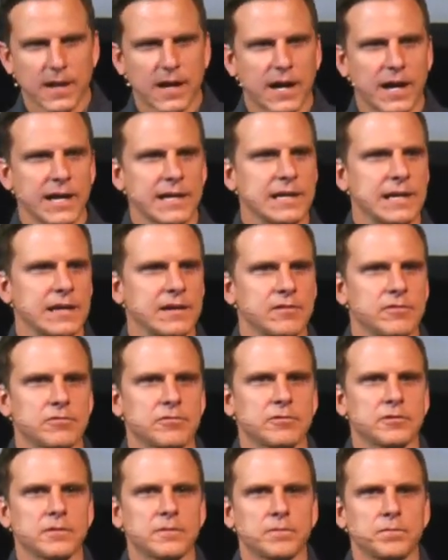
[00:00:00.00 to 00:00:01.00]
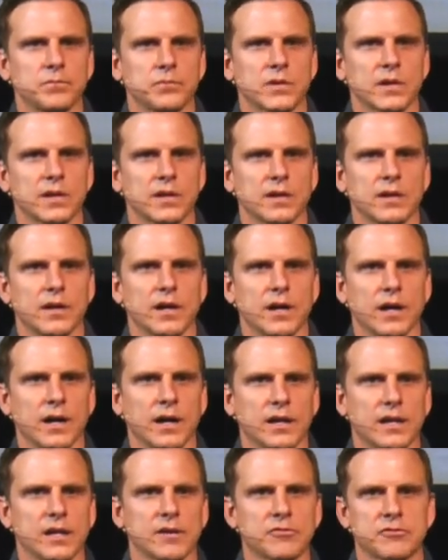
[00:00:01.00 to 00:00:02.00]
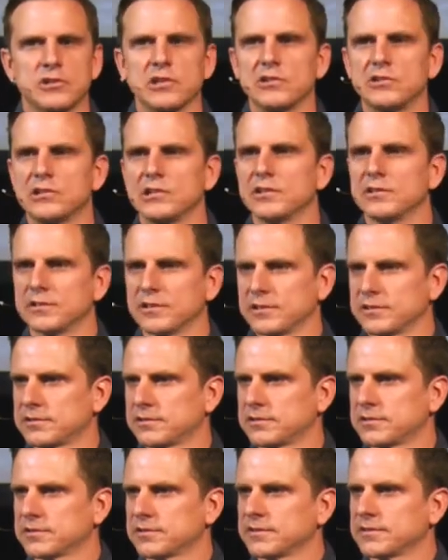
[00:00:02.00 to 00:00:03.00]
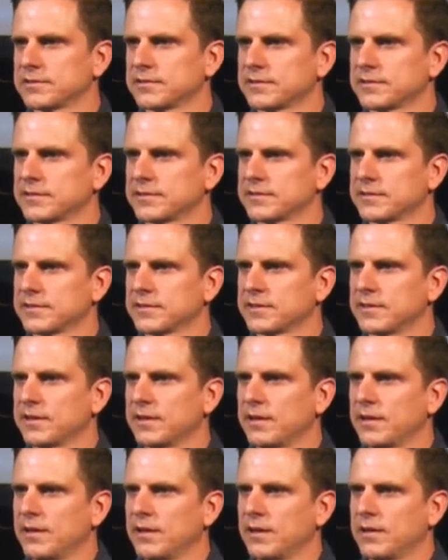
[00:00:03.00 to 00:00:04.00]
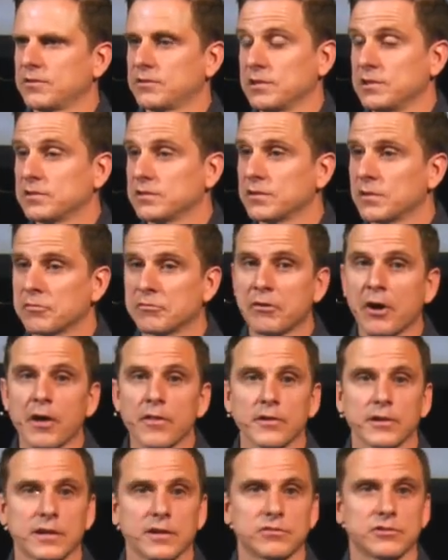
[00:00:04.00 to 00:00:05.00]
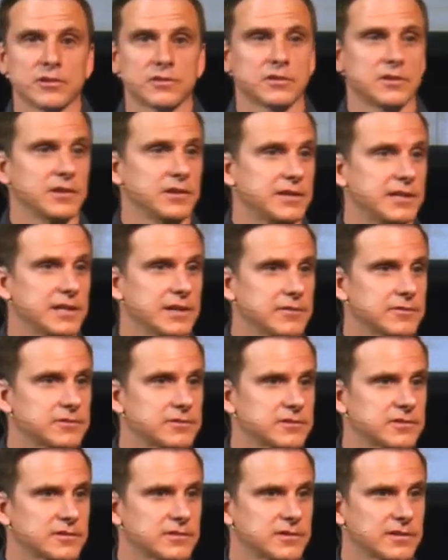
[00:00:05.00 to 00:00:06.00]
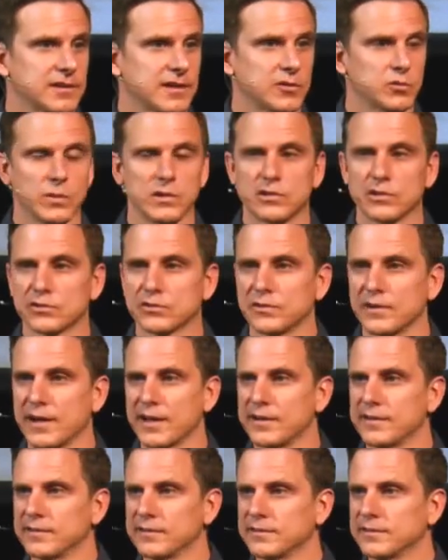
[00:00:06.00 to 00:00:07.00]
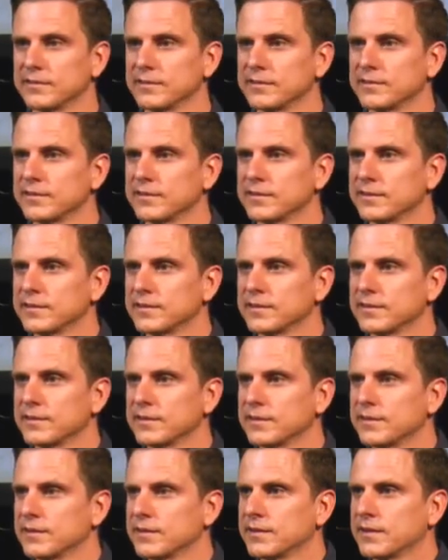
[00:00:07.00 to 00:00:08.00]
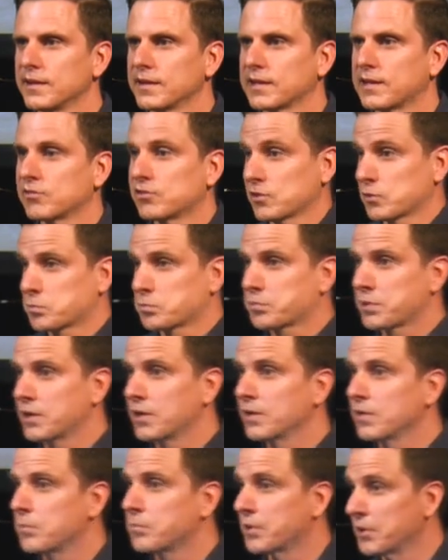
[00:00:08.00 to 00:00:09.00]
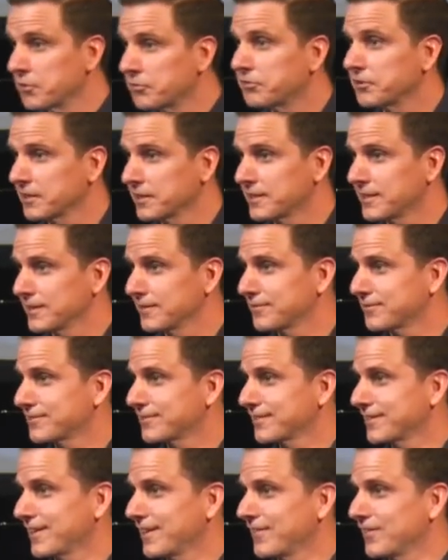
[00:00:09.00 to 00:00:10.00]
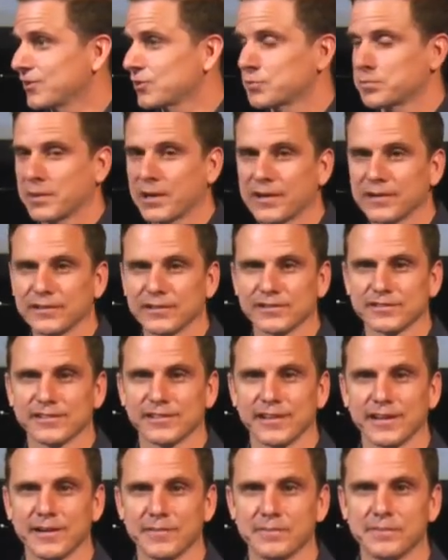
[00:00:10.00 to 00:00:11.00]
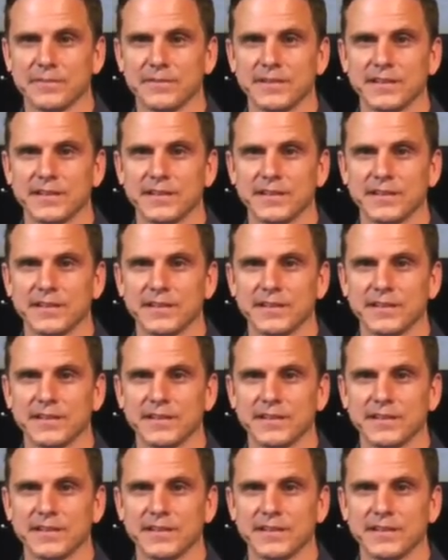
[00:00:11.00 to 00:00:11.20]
I gave a gift to Jesus. See, the Father gives us good gifts, as we just read. Gives us per- the perfect gift in the spotless lamb.